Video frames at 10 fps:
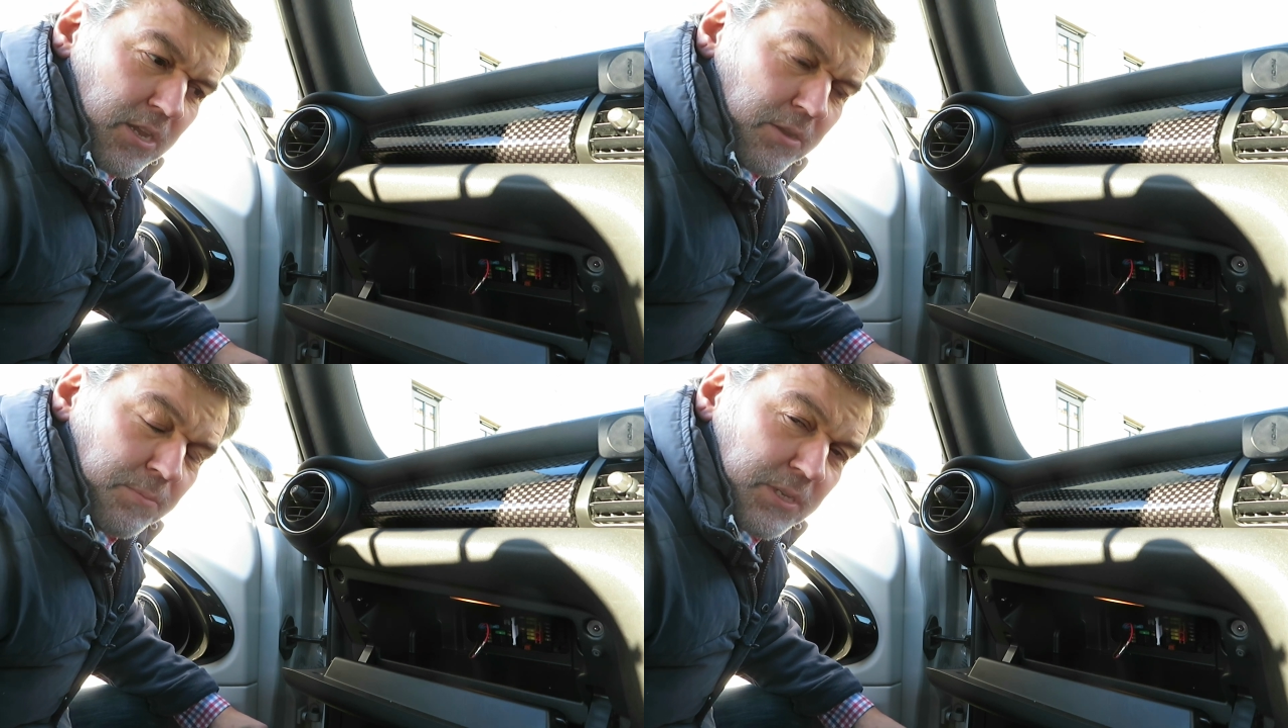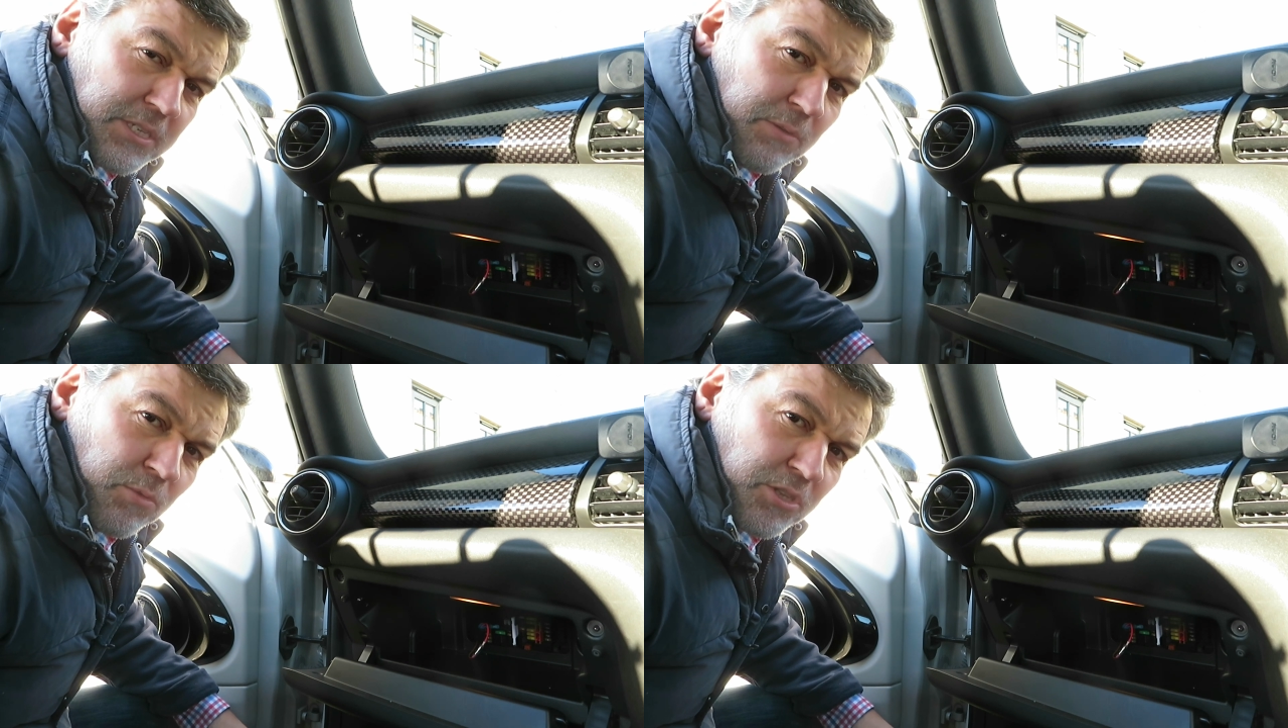Um, I'd
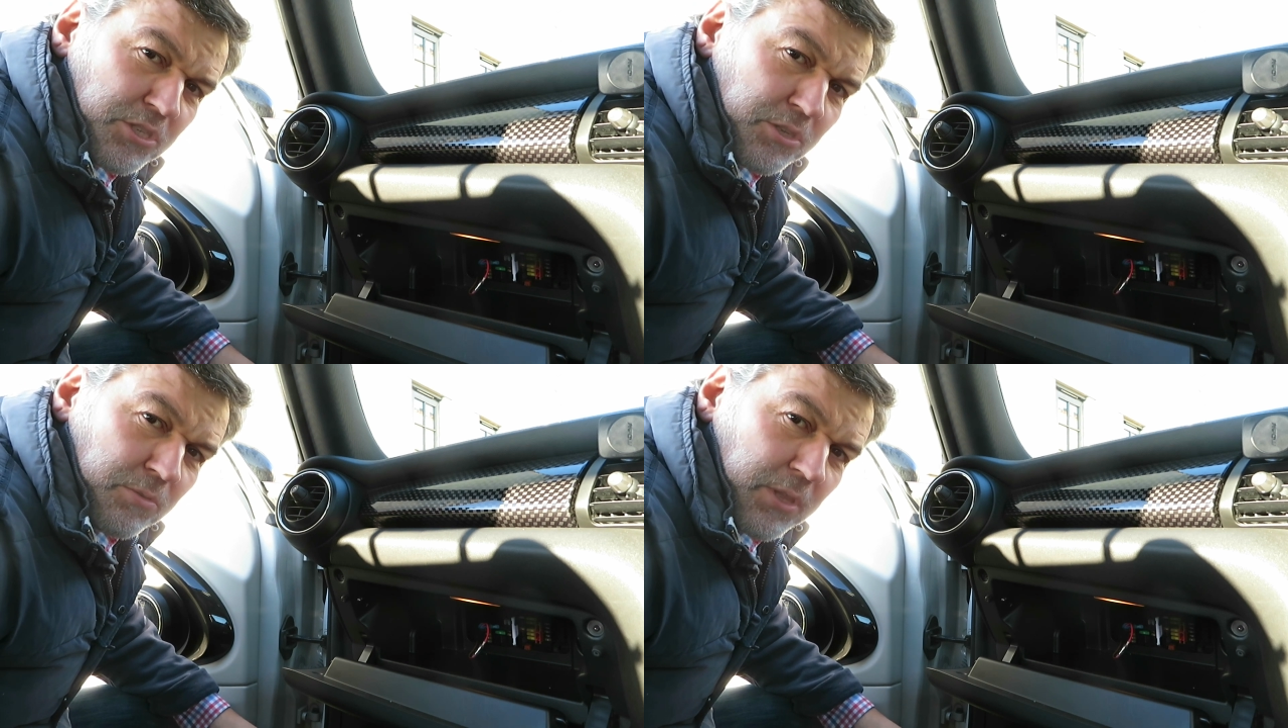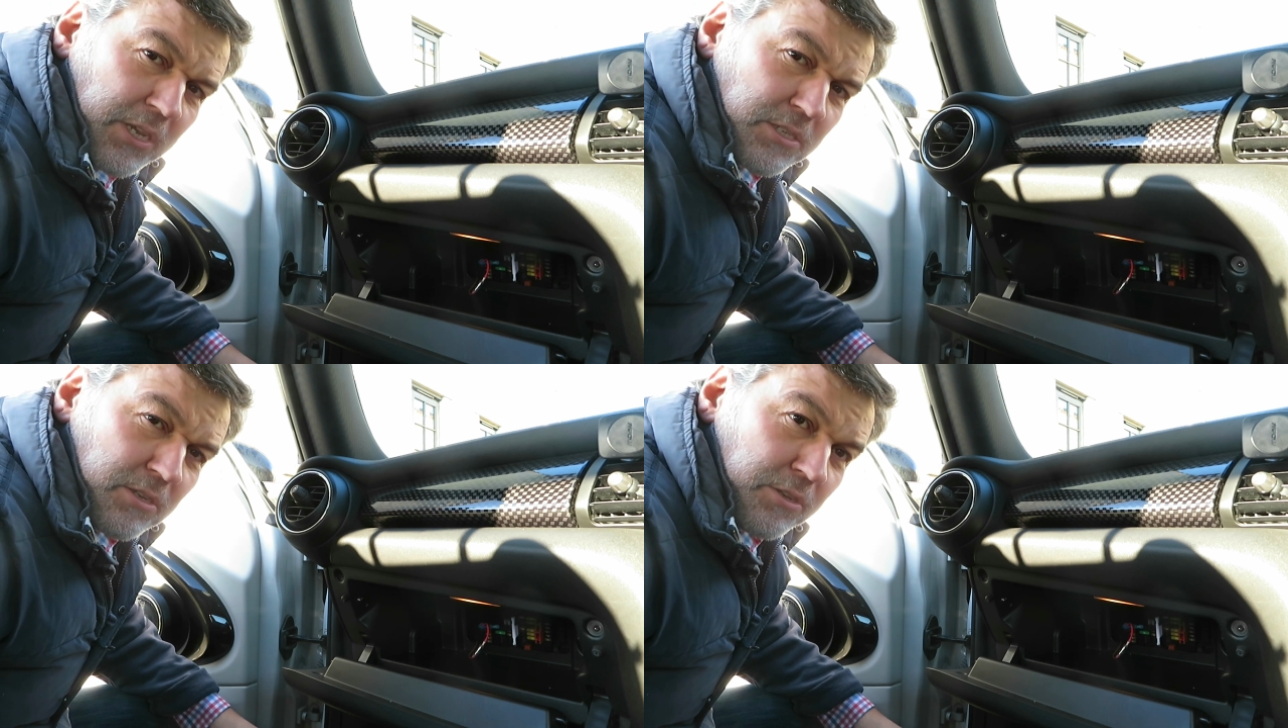seen one or two
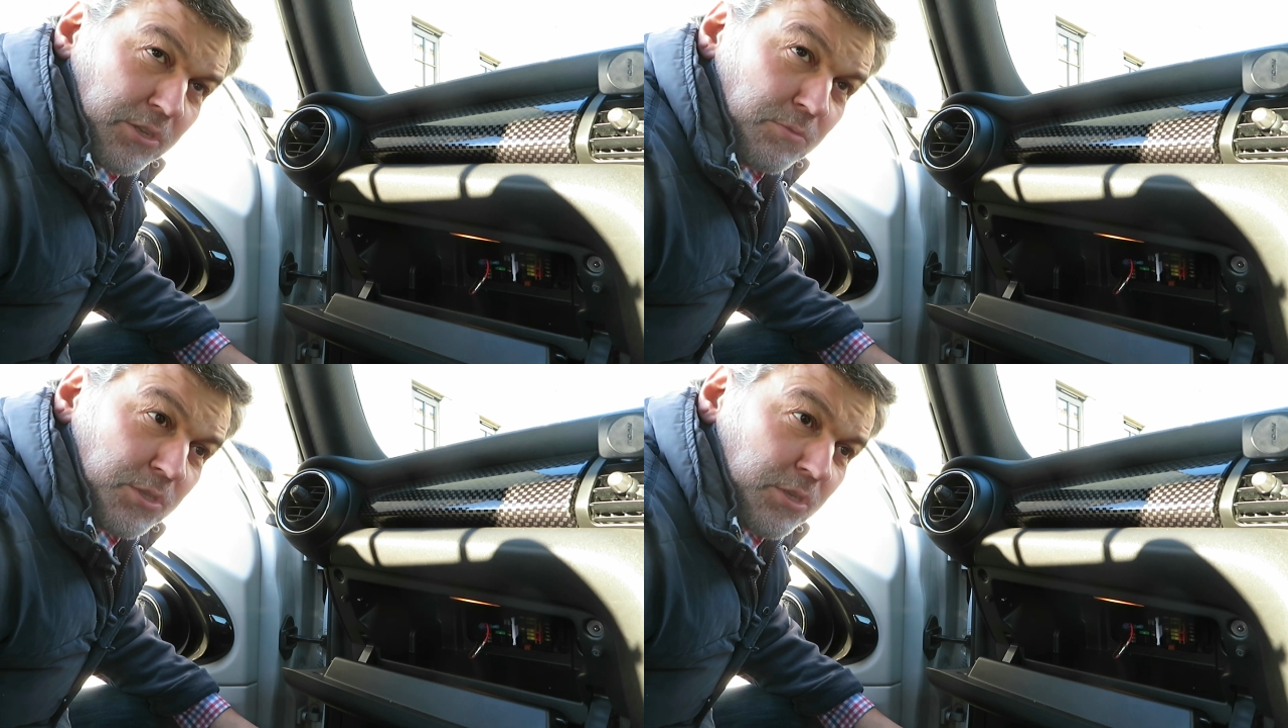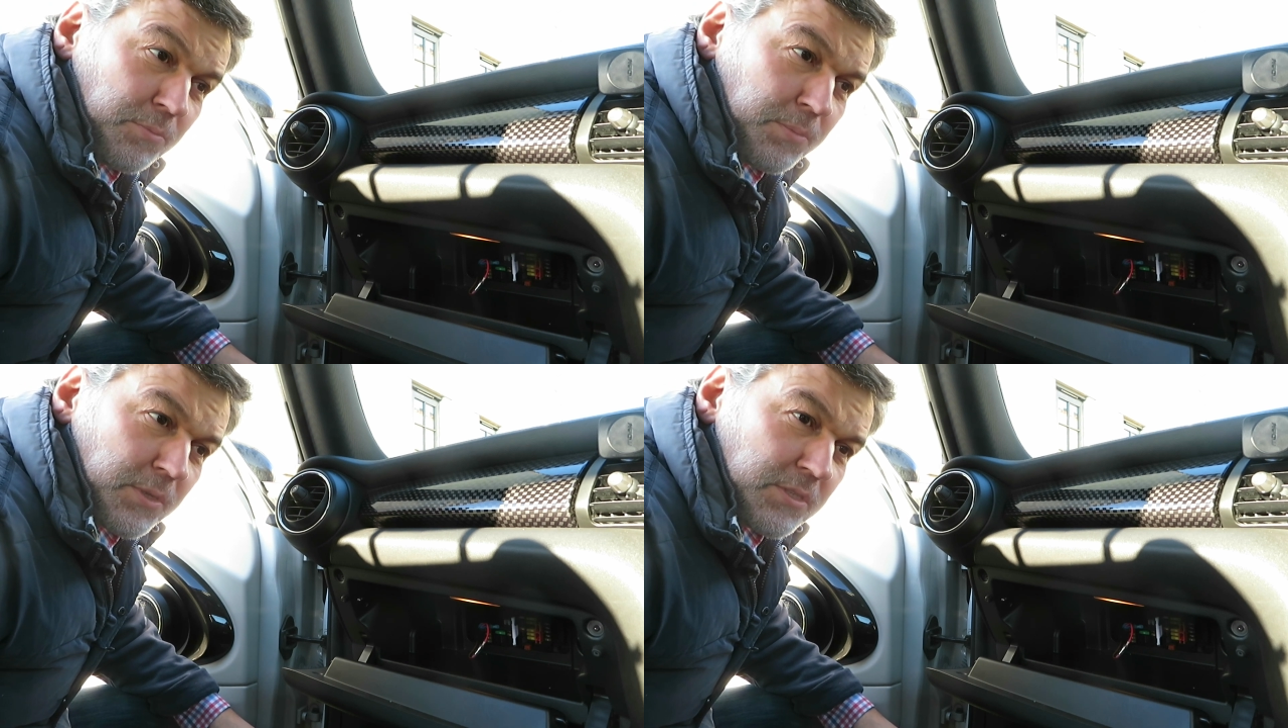things on
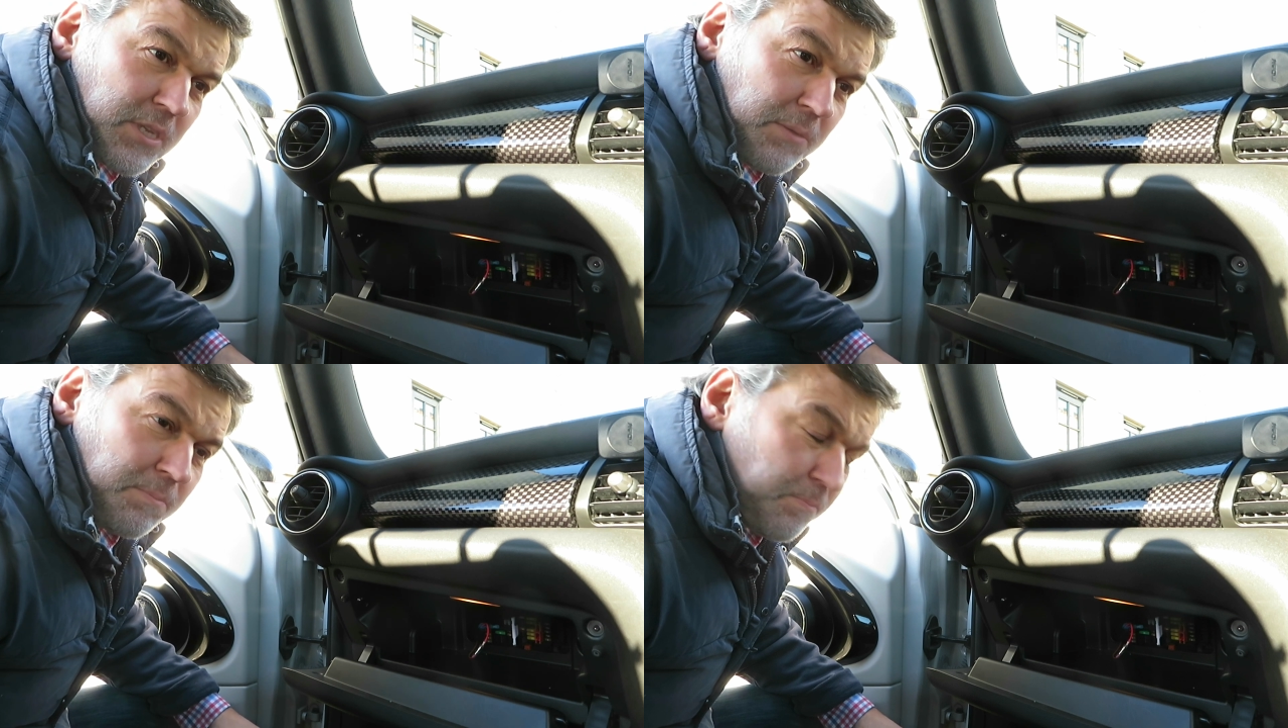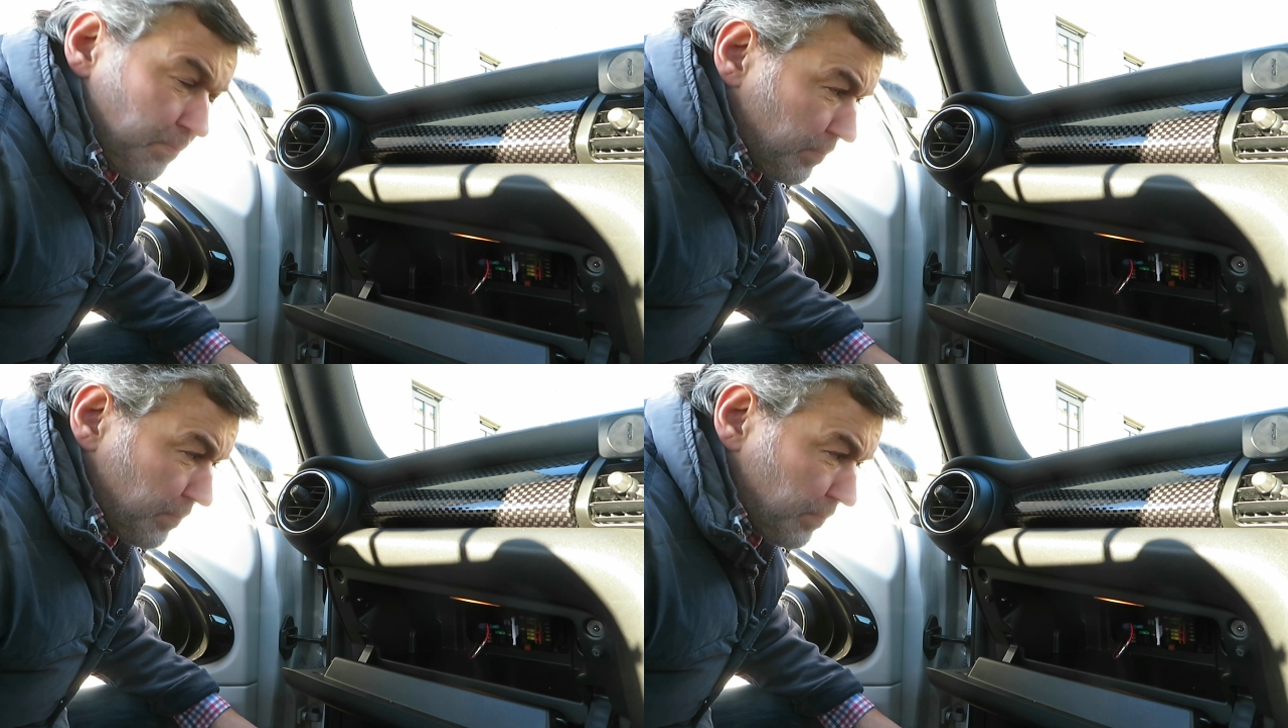YouTube but um,